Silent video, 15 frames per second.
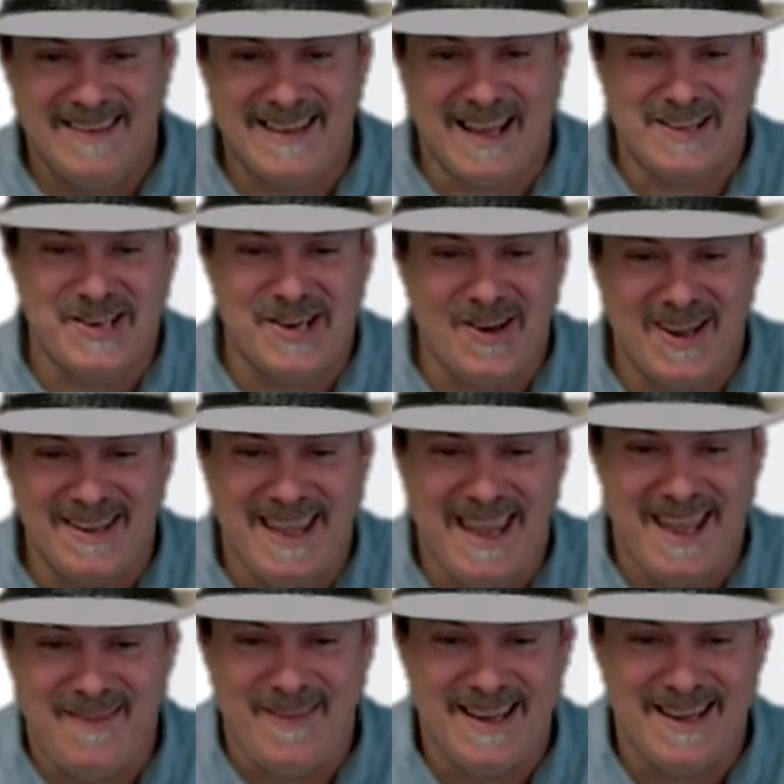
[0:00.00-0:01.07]
We got Sean
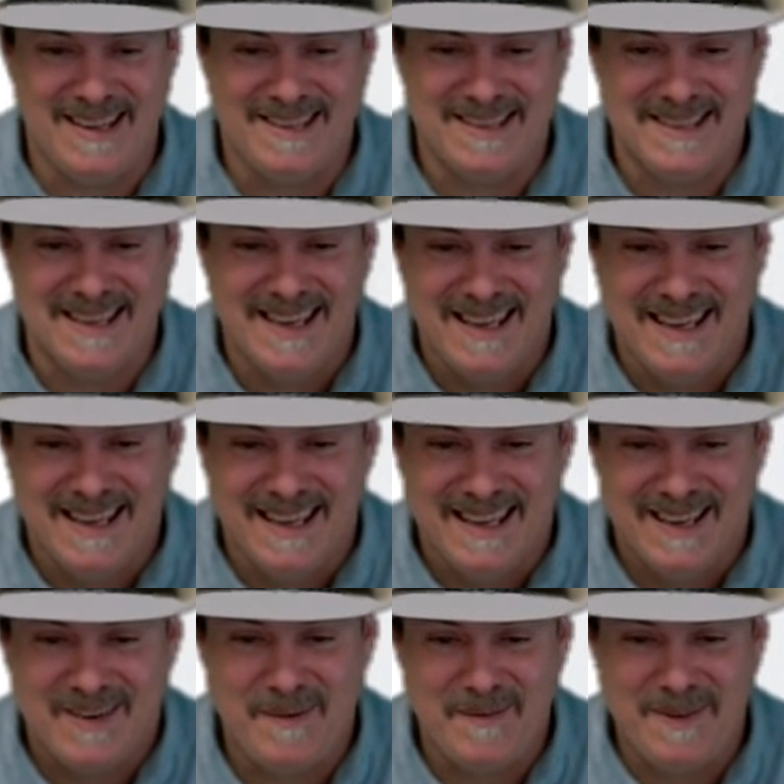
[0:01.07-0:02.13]
Davis,
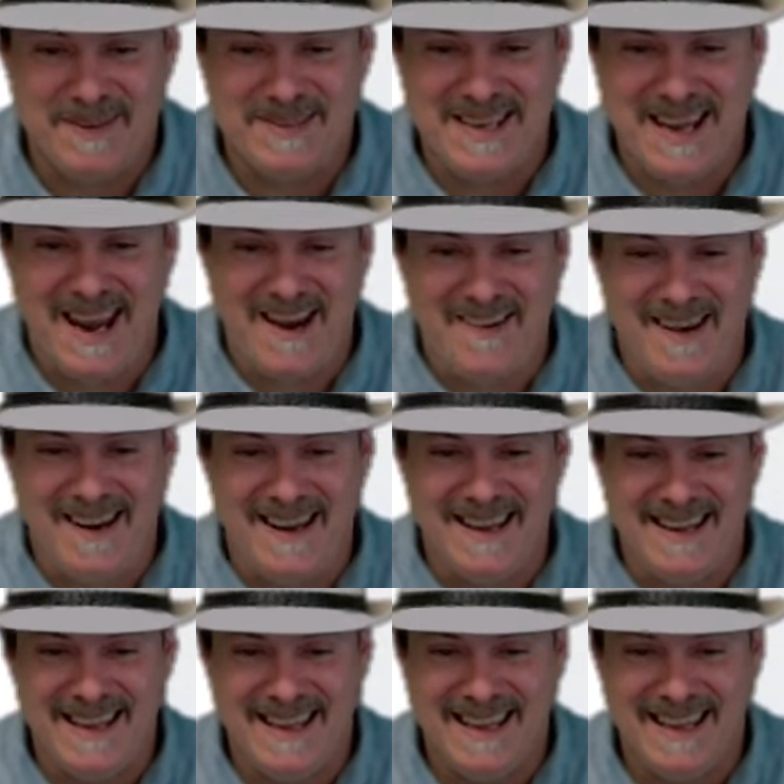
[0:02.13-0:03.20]
Crypto
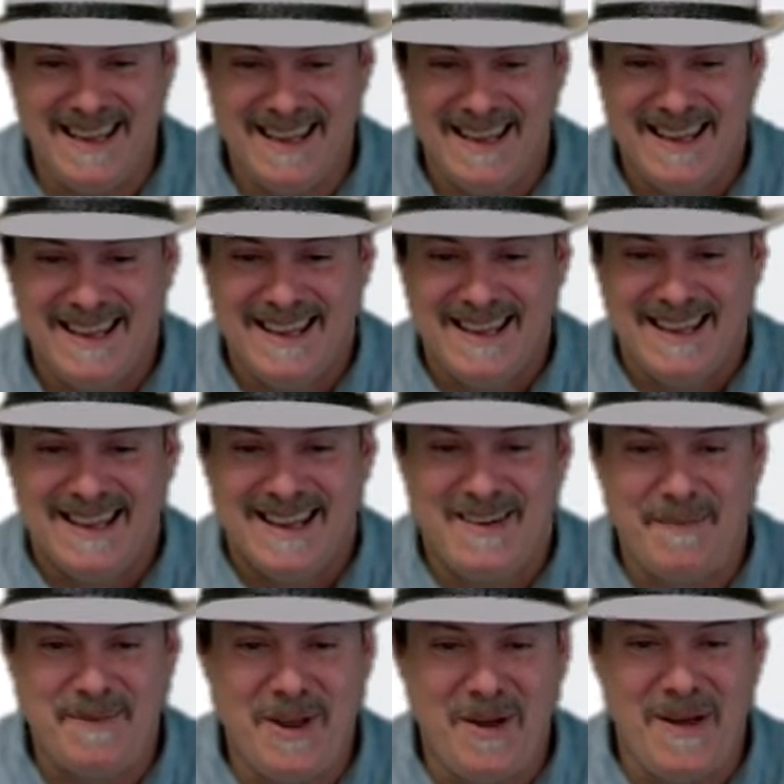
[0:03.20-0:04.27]
Sarah.
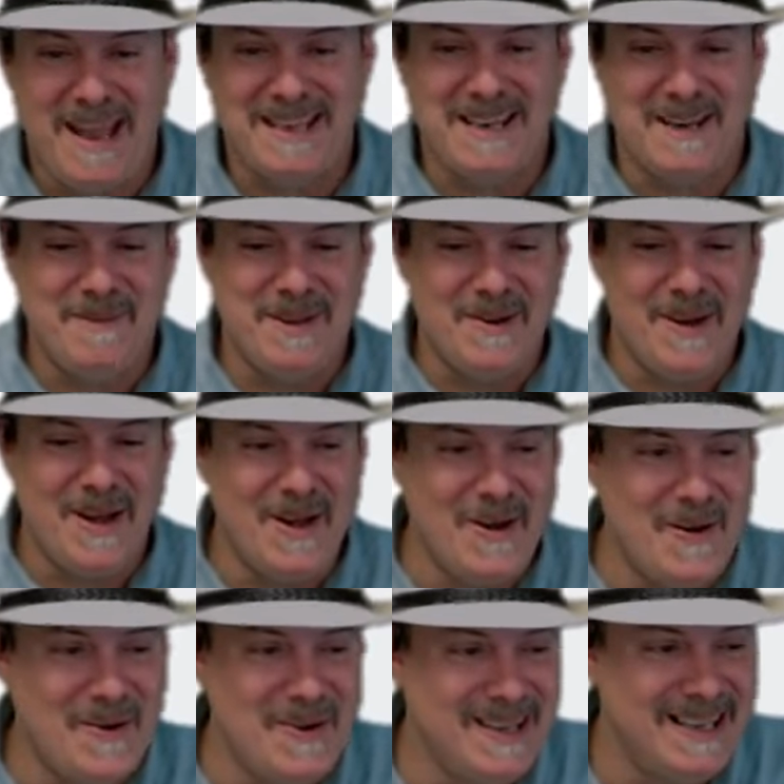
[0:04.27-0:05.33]
Crypto
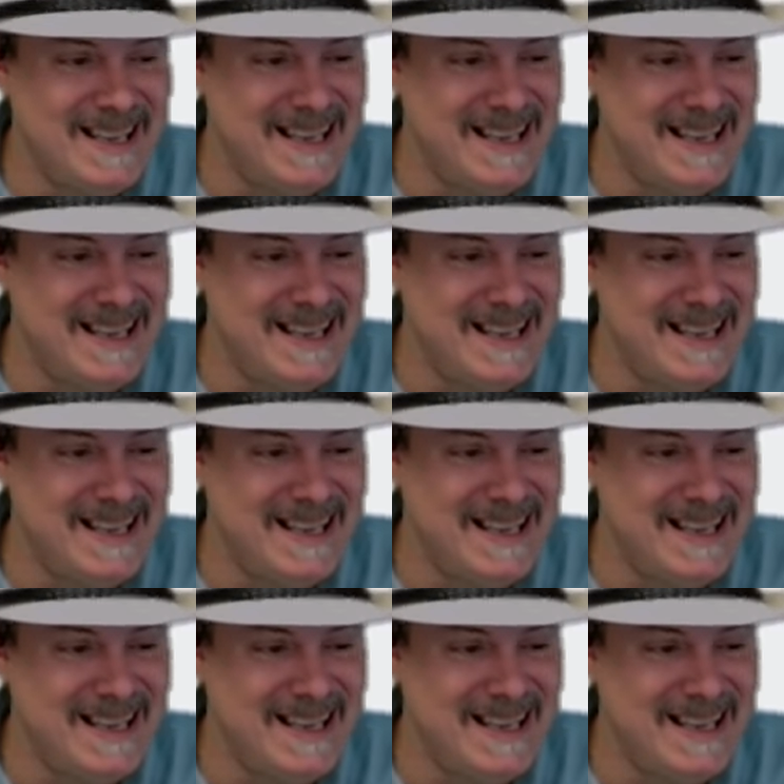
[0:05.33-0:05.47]
NWO.